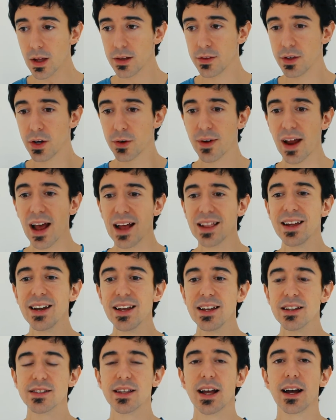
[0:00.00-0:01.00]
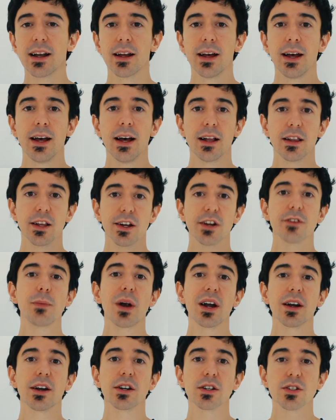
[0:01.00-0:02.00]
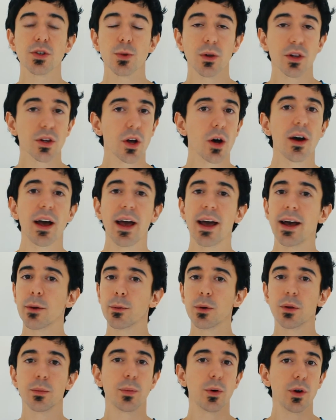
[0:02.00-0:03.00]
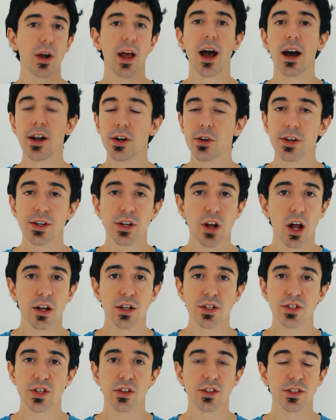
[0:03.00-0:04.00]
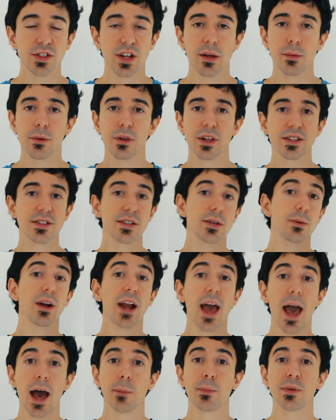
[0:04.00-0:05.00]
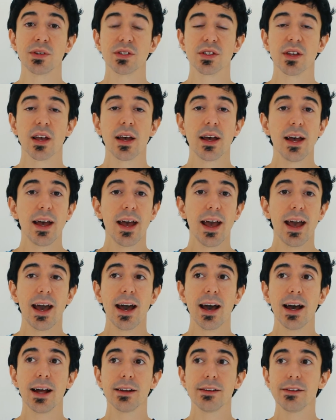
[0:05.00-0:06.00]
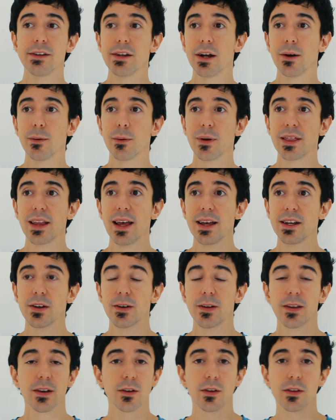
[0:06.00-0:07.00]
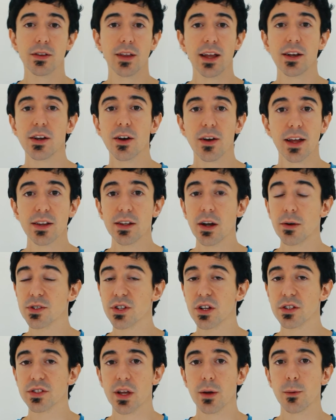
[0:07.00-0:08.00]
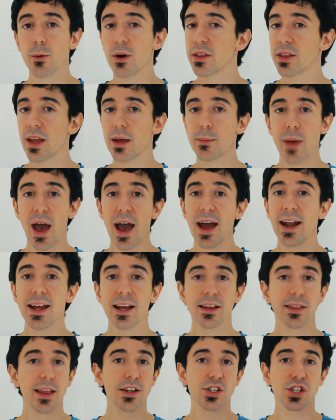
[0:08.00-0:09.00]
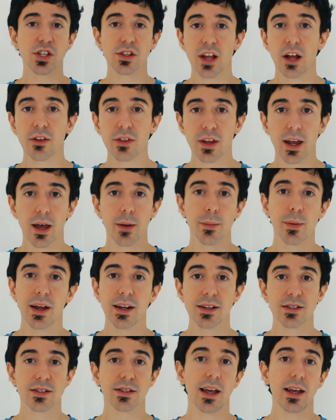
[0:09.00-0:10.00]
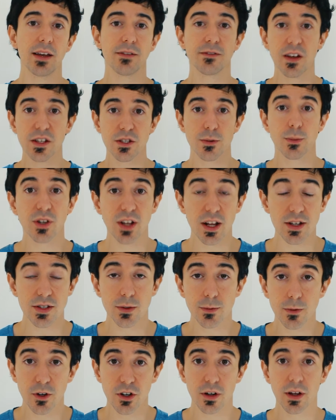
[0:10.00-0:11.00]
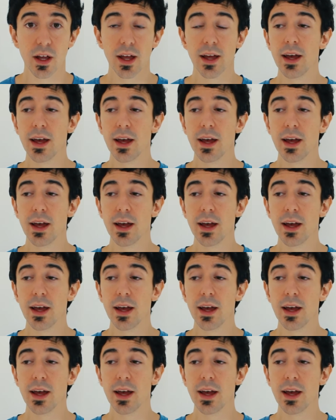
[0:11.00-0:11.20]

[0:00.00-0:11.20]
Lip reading: The reality is that a lot of marketers will go ahead, will put $100 on the table, let's see what happens. And when they don't get the results they want, they panic, they shut down the campaign and say Facebook doesn't work.